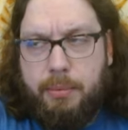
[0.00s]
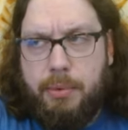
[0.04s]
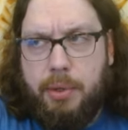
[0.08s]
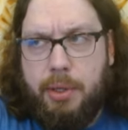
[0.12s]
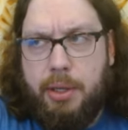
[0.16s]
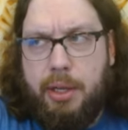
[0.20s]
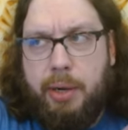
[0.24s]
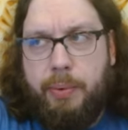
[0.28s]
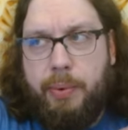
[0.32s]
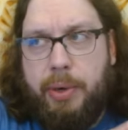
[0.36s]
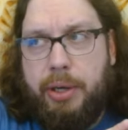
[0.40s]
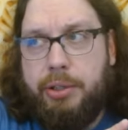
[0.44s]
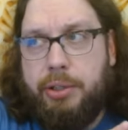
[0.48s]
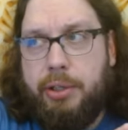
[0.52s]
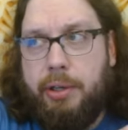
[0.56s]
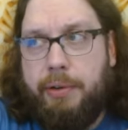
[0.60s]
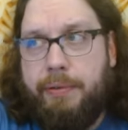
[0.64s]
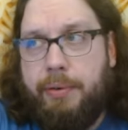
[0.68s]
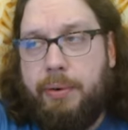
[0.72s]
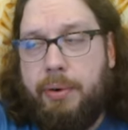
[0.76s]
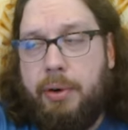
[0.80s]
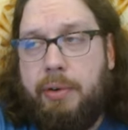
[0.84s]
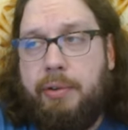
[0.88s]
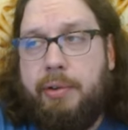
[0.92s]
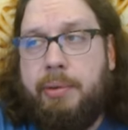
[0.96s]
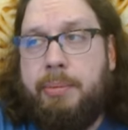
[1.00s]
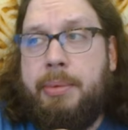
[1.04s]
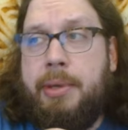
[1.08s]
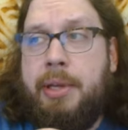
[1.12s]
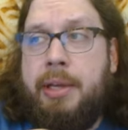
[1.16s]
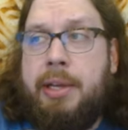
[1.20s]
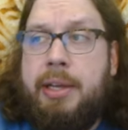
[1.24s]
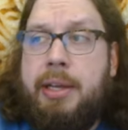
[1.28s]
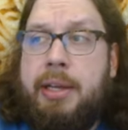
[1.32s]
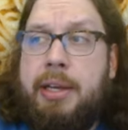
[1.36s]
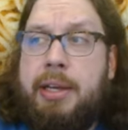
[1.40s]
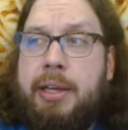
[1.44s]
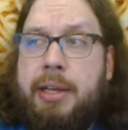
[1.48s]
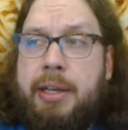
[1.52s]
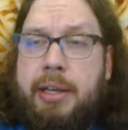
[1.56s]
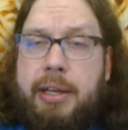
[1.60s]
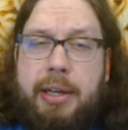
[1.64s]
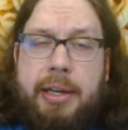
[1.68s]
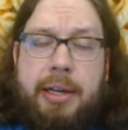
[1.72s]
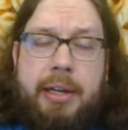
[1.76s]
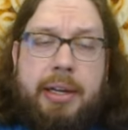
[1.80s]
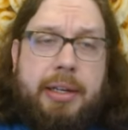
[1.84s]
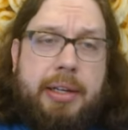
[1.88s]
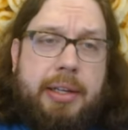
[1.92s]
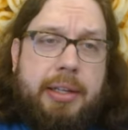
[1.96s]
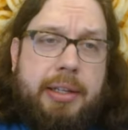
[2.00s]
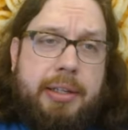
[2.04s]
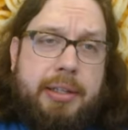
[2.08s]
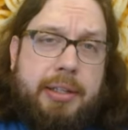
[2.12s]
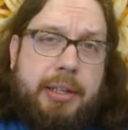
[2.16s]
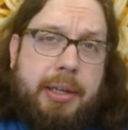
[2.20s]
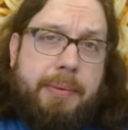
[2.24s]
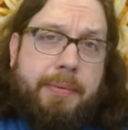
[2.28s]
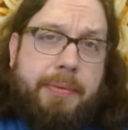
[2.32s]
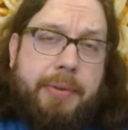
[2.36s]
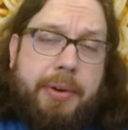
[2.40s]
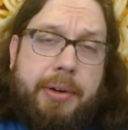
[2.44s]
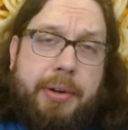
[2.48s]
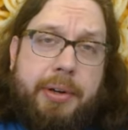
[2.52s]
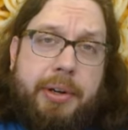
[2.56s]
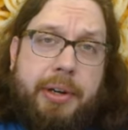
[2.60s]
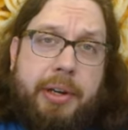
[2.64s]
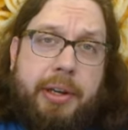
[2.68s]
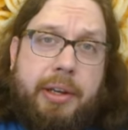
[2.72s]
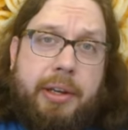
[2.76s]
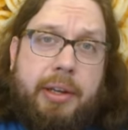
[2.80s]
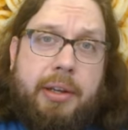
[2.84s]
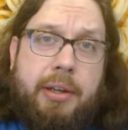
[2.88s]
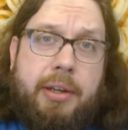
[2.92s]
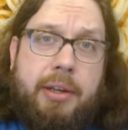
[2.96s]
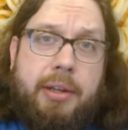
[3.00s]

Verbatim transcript: I watched all four of them, and he didn't seem very